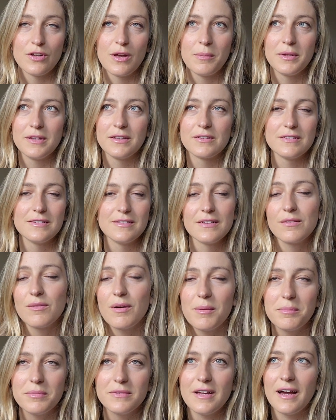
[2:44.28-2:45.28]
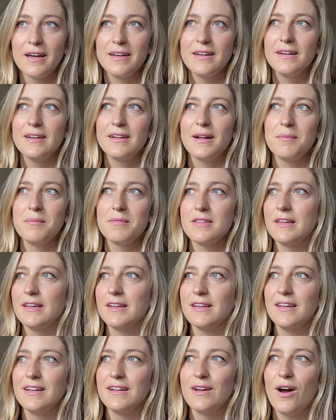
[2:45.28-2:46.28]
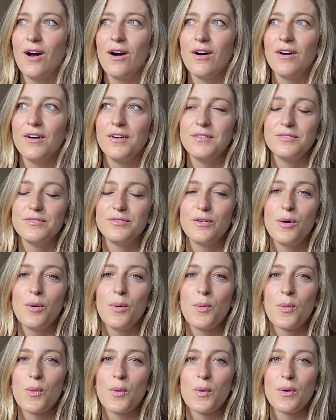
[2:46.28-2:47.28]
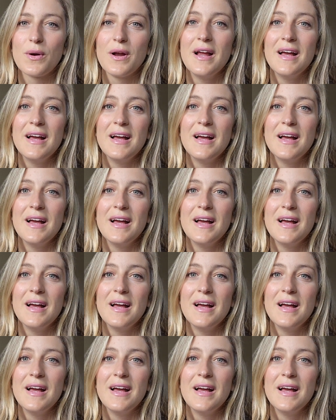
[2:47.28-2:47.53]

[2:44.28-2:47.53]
I mean, there's the grape diet I'm thinking of, or